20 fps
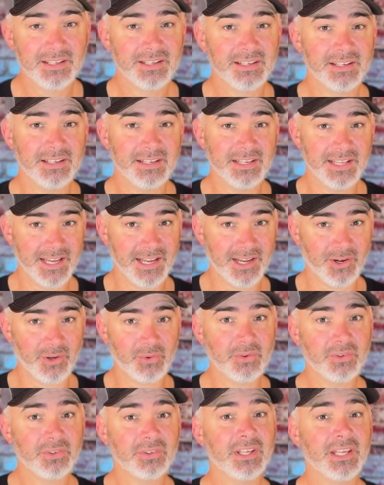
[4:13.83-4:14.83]

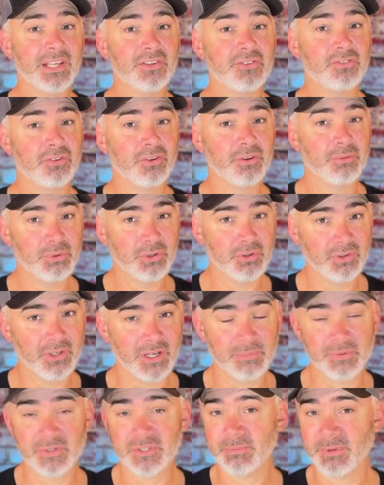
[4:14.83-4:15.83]
Now it should boot
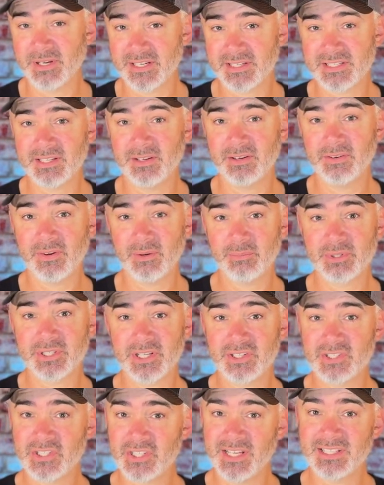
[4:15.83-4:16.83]
up. There's about a
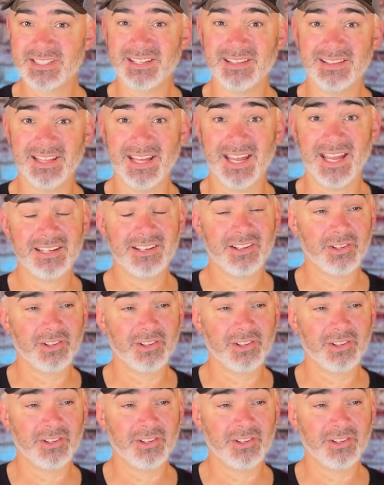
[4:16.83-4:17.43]
75% chance that